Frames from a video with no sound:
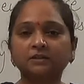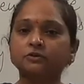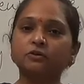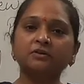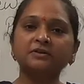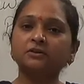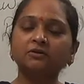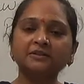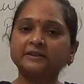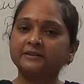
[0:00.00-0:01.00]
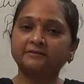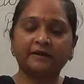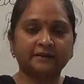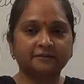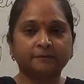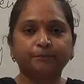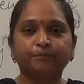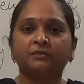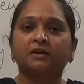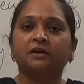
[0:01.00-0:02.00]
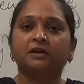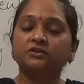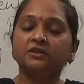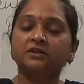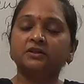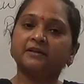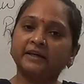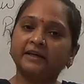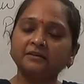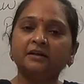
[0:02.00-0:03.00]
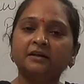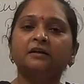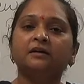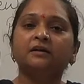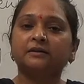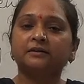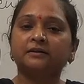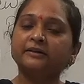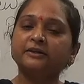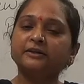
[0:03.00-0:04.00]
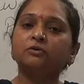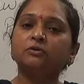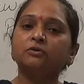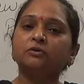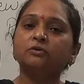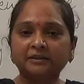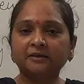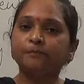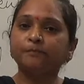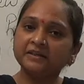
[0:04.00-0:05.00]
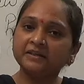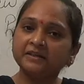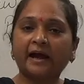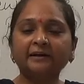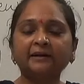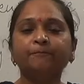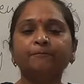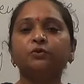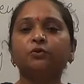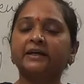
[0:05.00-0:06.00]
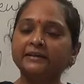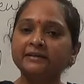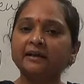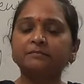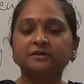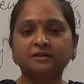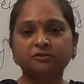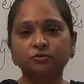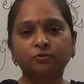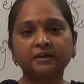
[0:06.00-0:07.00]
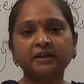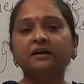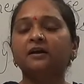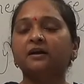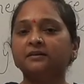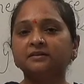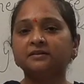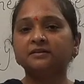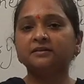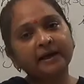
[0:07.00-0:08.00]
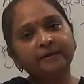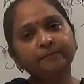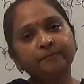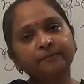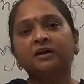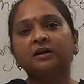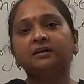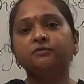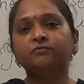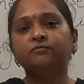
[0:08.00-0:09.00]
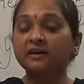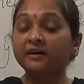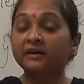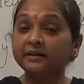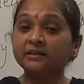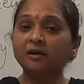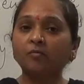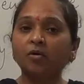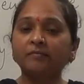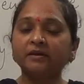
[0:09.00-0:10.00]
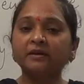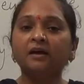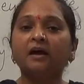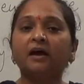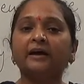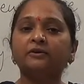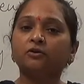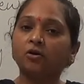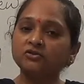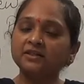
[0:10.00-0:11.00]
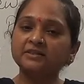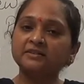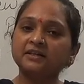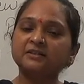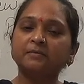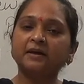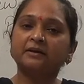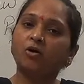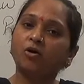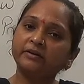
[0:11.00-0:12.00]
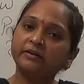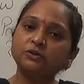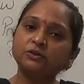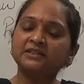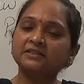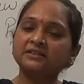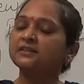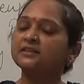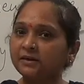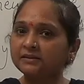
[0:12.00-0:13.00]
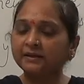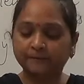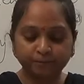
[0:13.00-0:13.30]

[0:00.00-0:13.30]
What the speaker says: Jo is not satisfied. She is again telling to her father, please, Dad, you again tell me the story, and this time the wizard hit the mommy and not change the smell according to the skunk's mother.